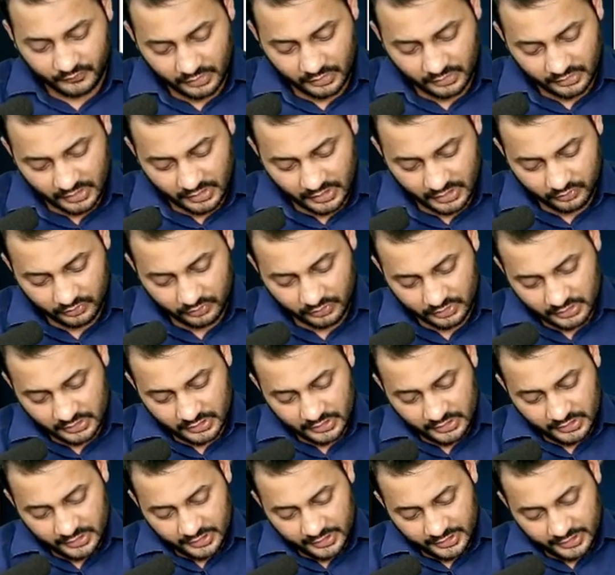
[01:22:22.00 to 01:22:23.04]
Now,
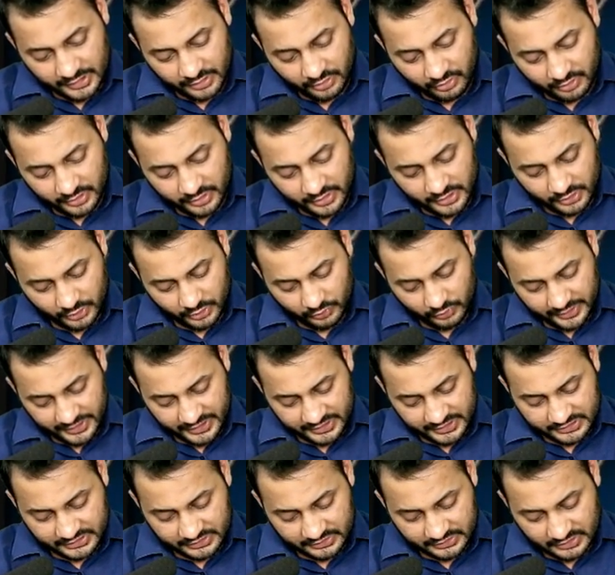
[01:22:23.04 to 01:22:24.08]
in order to
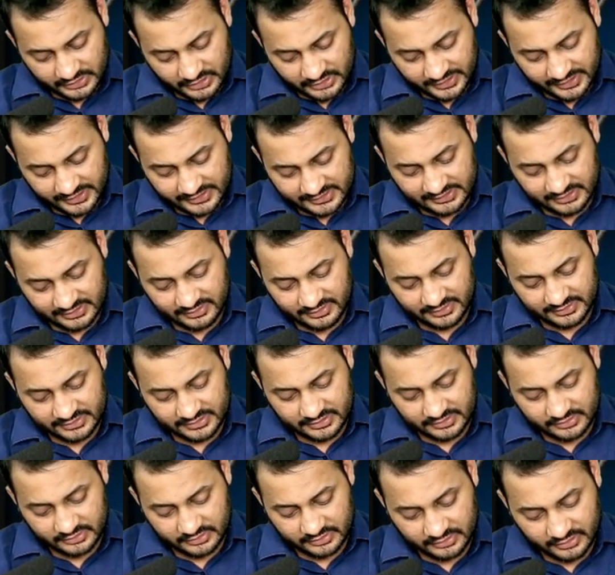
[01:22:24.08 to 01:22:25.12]
hedge against the
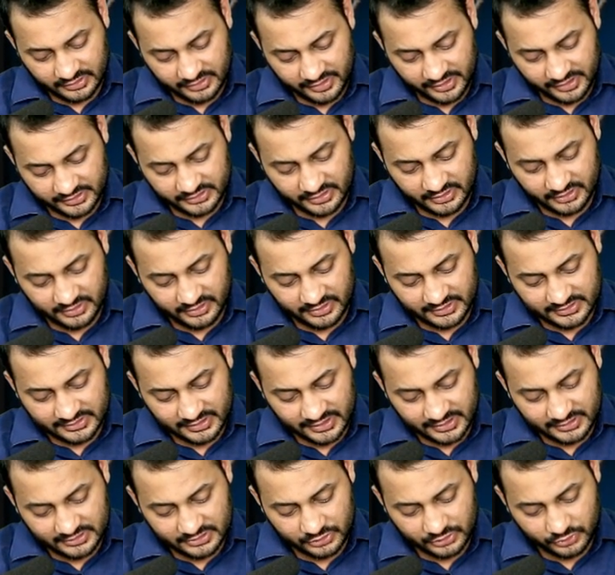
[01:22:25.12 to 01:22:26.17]
risk, the treasurer
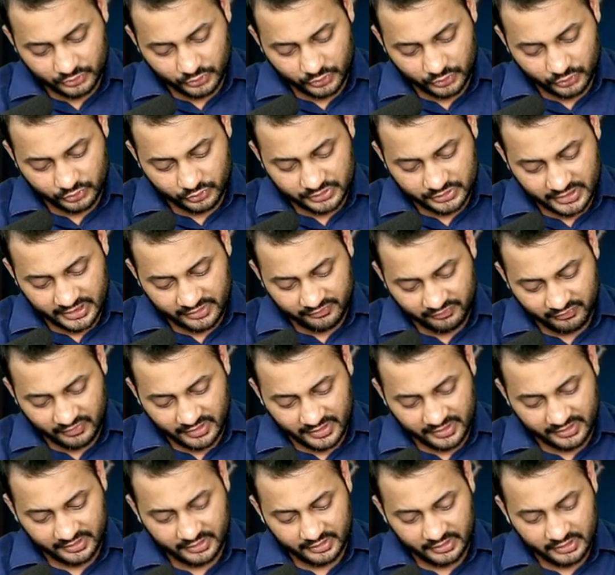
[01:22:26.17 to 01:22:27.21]
decides to use
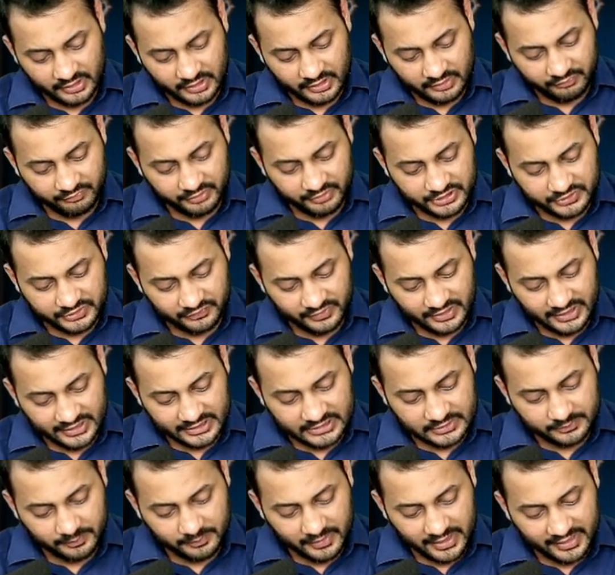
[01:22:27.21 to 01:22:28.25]
FRA, which will
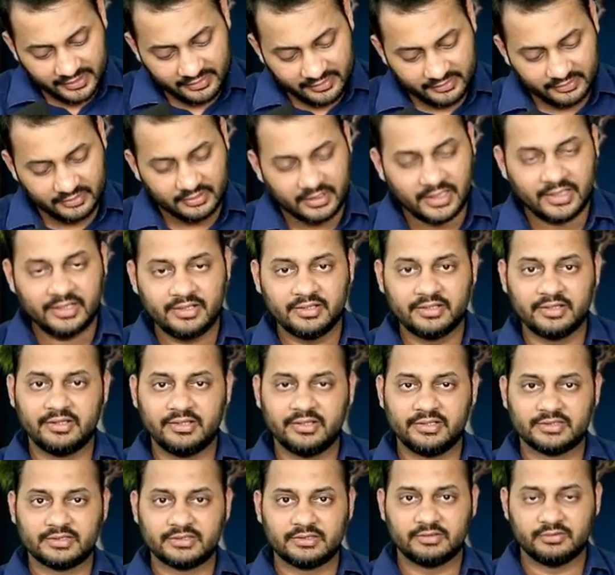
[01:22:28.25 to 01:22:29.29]
expire in 90
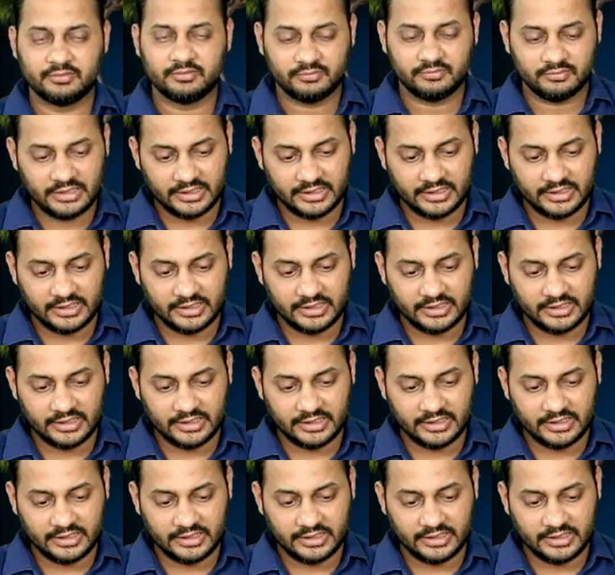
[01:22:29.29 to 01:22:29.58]
days.